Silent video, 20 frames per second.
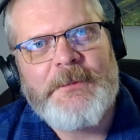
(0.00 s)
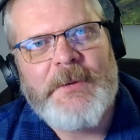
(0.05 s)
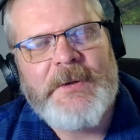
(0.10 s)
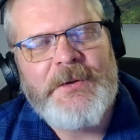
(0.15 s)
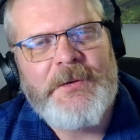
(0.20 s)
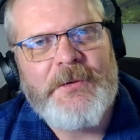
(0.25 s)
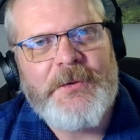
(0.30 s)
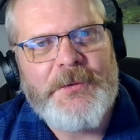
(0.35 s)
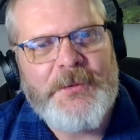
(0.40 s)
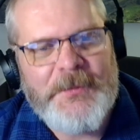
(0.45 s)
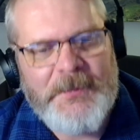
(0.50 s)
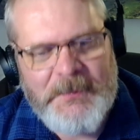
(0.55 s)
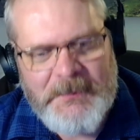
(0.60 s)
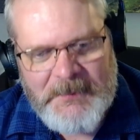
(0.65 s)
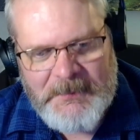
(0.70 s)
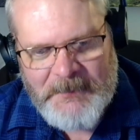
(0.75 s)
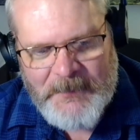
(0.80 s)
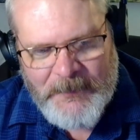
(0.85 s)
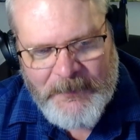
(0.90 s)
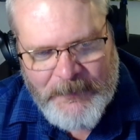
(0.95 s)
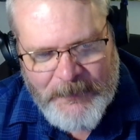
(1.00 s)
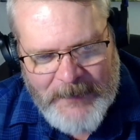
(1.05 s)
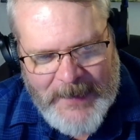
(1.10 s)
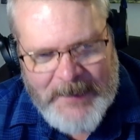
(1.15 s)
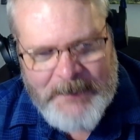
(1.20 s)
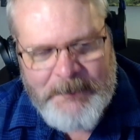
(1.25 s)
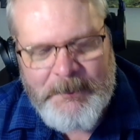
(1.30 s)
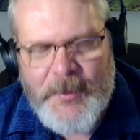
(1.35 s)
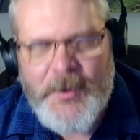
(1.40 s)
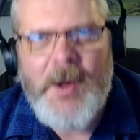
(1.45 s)
when you
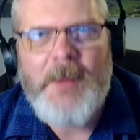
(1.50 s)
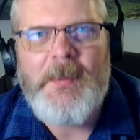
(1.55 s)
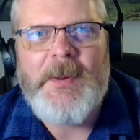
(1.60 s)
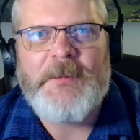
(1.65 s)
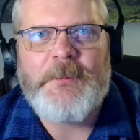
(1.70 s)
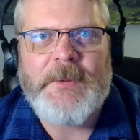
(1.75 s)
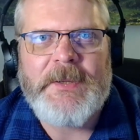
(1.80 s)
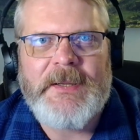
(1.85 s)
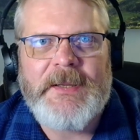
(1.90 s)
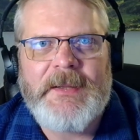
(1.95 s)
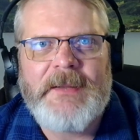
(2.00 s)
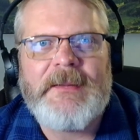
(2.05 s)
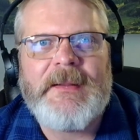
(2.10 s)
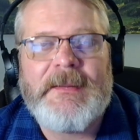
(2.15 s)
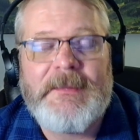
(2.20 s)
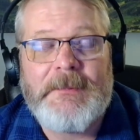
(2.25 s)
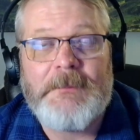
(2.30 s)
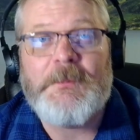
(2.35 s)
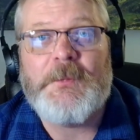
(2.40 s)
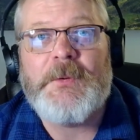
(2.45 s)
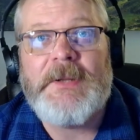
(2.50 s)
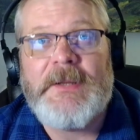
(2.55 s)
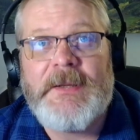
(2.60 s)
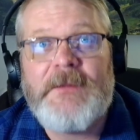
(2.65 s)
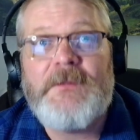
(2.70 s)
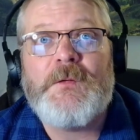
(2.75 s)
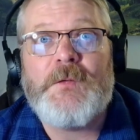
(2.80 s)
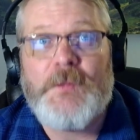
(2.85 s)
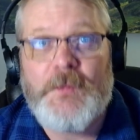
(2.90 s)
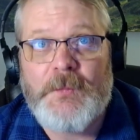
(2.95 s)
find problems with it that would
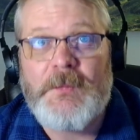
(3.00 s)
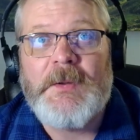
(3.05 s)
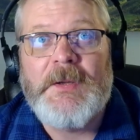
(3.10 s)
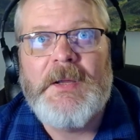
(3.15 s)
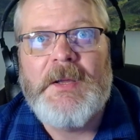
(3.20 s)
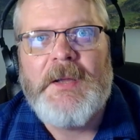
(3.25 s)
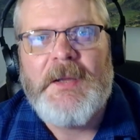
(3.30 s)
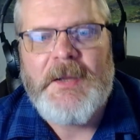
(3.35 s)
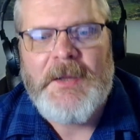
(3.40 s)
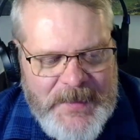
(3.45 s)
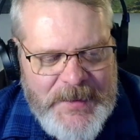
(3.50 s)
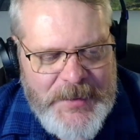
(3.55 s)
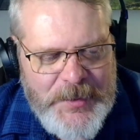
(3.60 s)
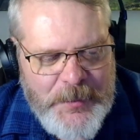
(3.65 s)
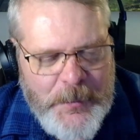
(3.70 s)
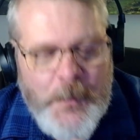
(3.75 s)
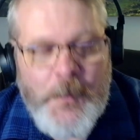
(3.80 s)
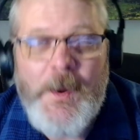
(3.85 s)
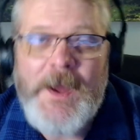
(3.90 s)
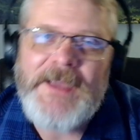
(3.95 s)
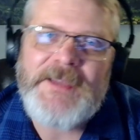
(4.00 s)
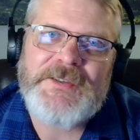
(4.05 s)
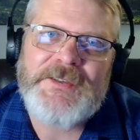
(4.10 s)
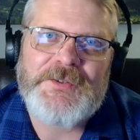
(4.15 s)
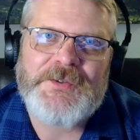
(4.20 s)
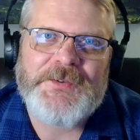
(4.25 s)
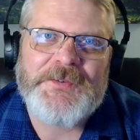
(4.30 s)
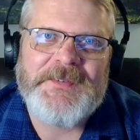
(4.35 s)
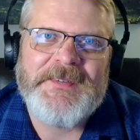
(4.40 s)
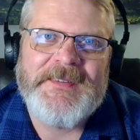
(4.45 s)
lead to new
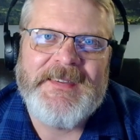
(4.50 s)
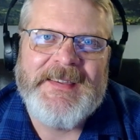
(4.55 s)
questions.